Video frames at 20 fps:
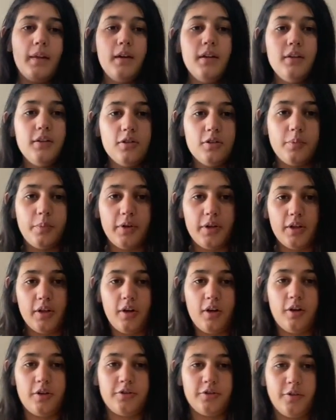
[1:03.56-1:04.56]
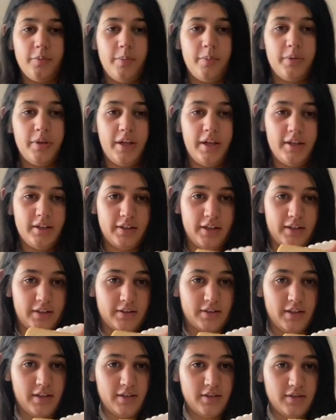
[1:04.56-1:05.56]
You'll put it on your plate like
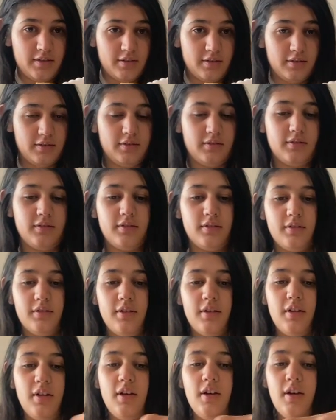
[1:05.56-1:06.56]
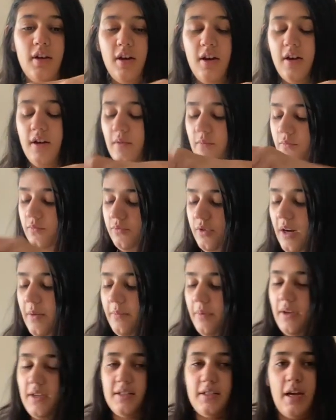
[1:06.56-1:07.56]
this,
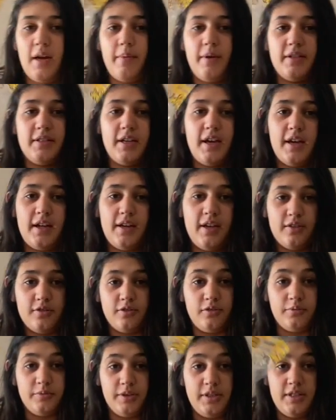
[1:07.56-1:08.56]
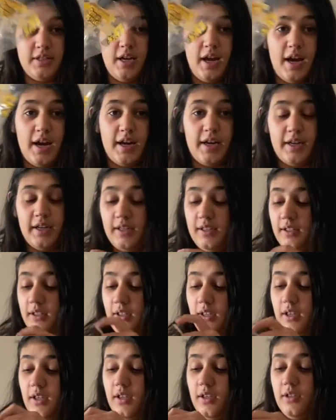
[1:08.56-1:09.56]
side by side, and you'll retie
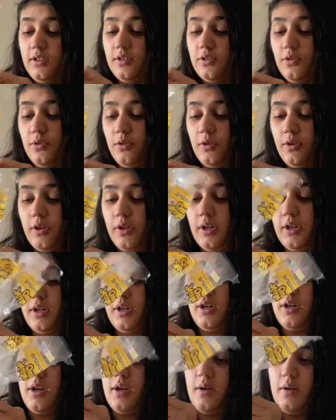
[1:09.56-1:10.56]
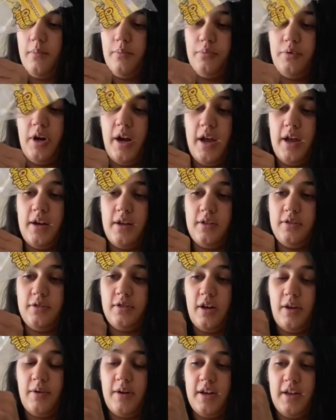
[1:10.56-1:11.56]
your bread so that
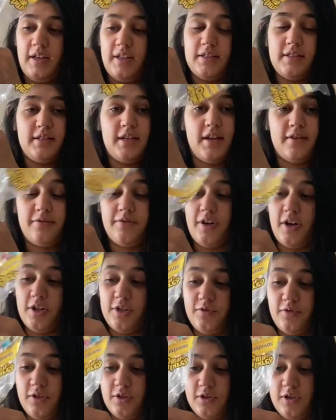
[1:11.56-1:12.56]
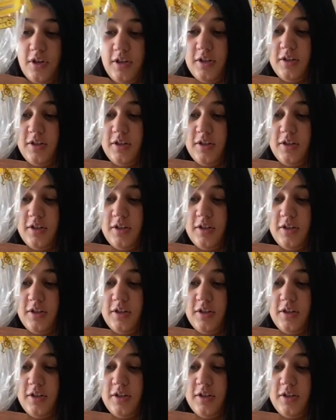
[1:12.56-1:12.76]
way it can stay fresh for as long as